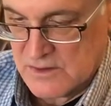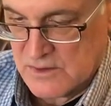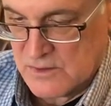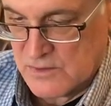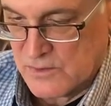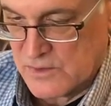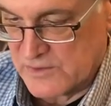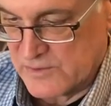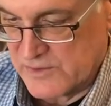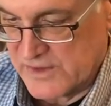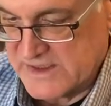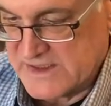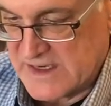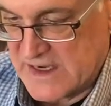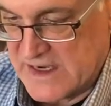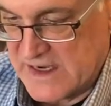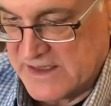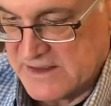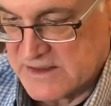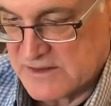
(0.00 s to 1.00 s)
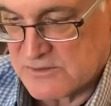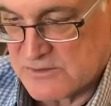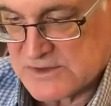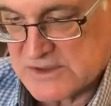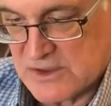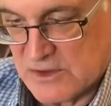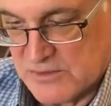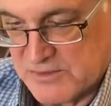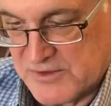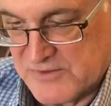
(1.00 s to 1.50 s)
When we died, there was
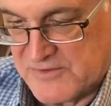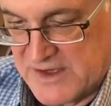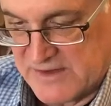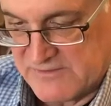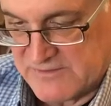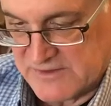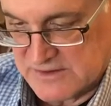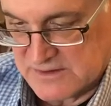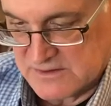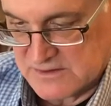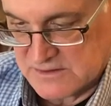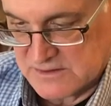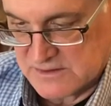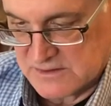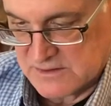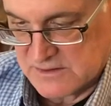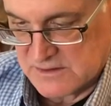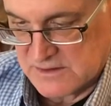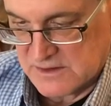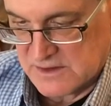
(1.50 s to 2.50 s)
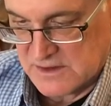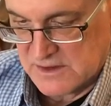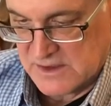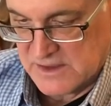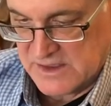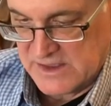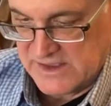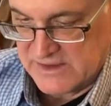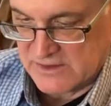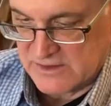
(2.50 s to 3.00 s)
hope of heaven,
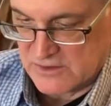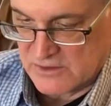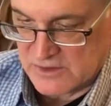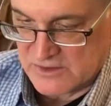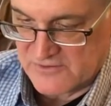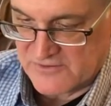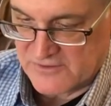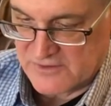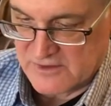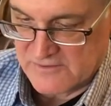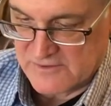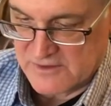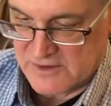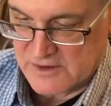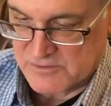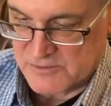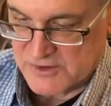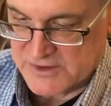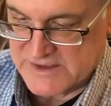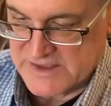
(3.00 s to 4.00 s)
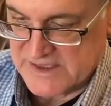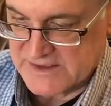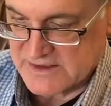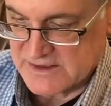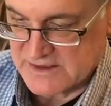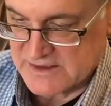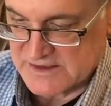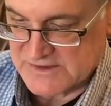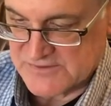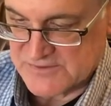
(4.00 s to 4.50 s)
and Lord Furnival
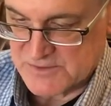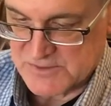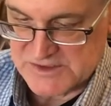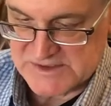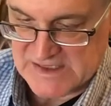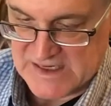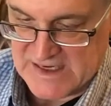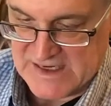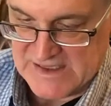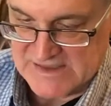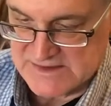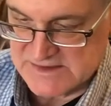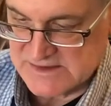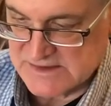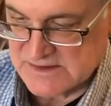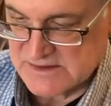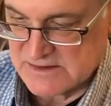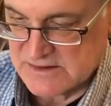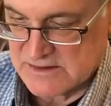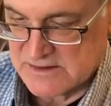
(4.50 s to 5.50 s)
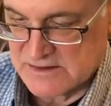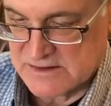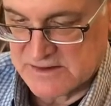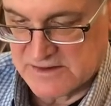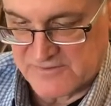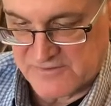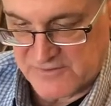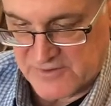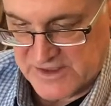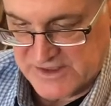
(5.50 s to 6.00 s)
protected us from the Scots, the
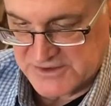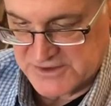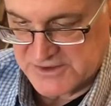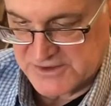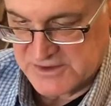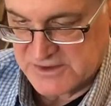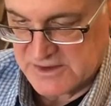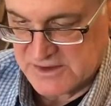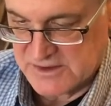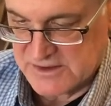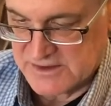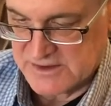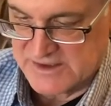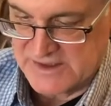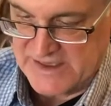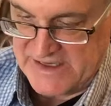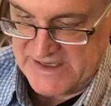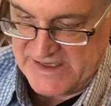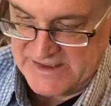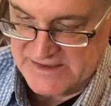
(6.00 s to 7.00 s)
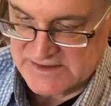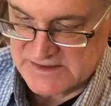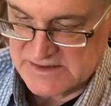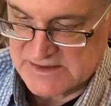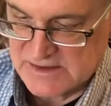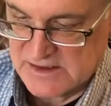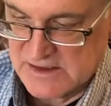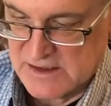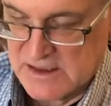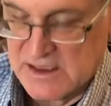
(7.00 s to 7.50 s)
French, the Danes,
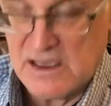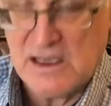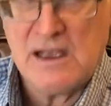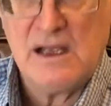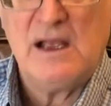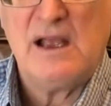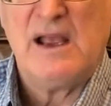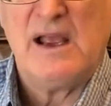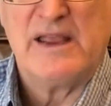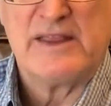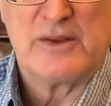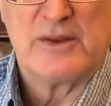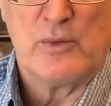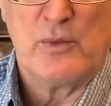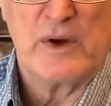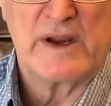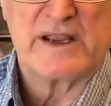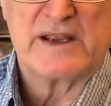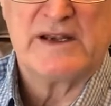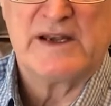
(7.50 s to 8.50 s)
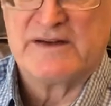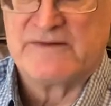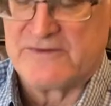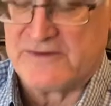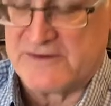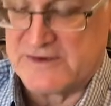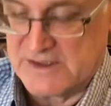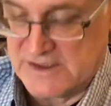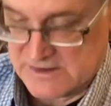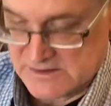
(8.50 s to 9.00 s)
and the wicked
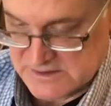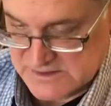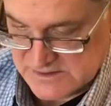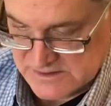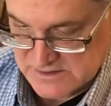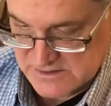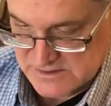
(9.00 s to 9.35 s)
infidels.